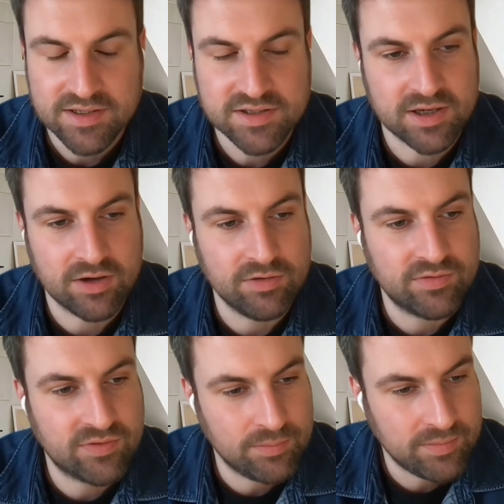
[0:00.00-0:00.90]
So
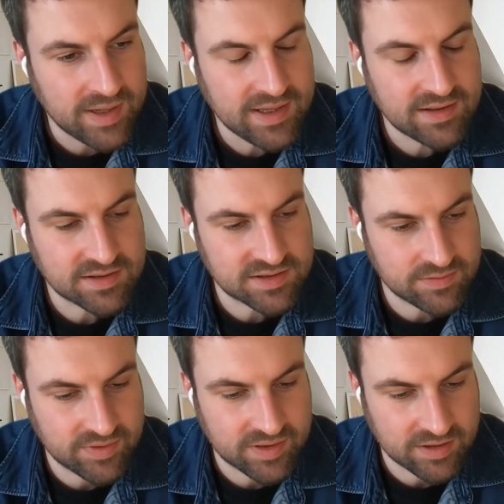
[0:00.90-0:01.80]
for me, there's
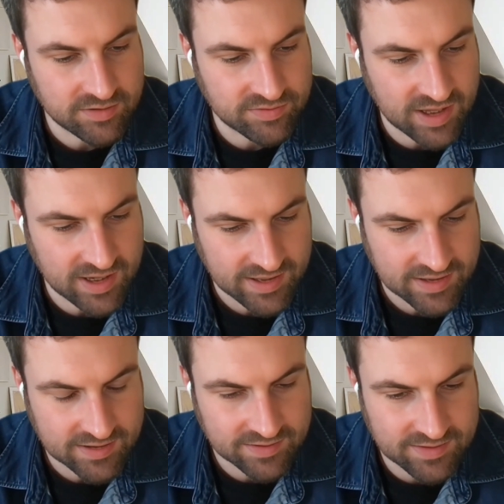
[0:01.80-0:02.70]
something of
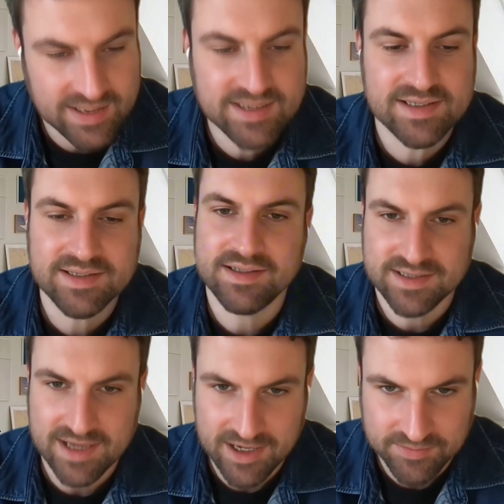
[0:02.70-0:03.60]
like, this is
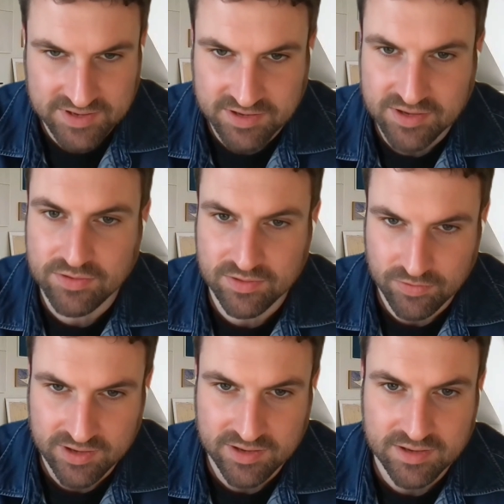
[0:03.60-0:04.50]
the time to do the
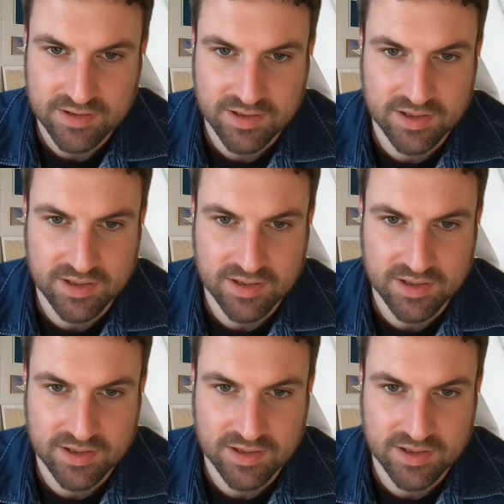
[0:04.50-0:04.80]
work.